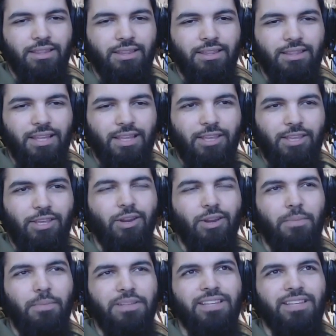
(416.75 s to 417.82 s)
you can
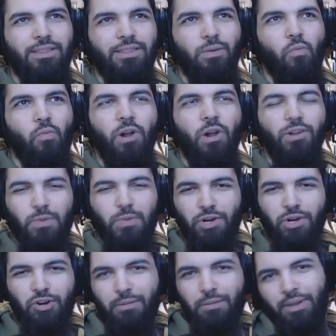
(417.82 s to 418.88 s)
almost see like the walls were
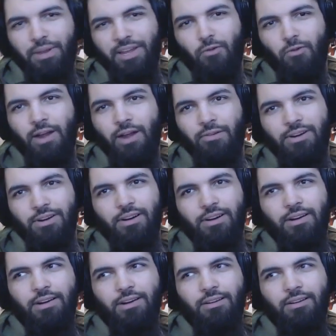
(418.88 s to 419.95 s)
crumbling around
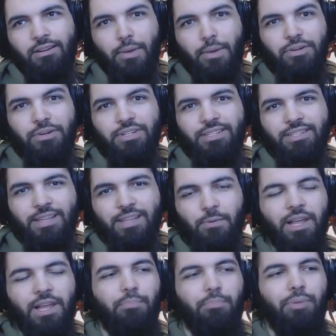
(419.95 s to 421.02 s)
her emotions that were
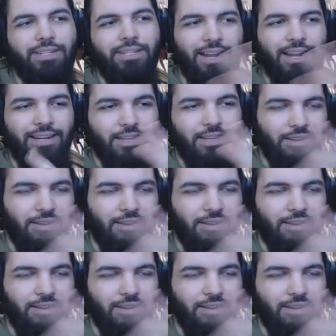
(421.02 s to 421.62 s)
like protecting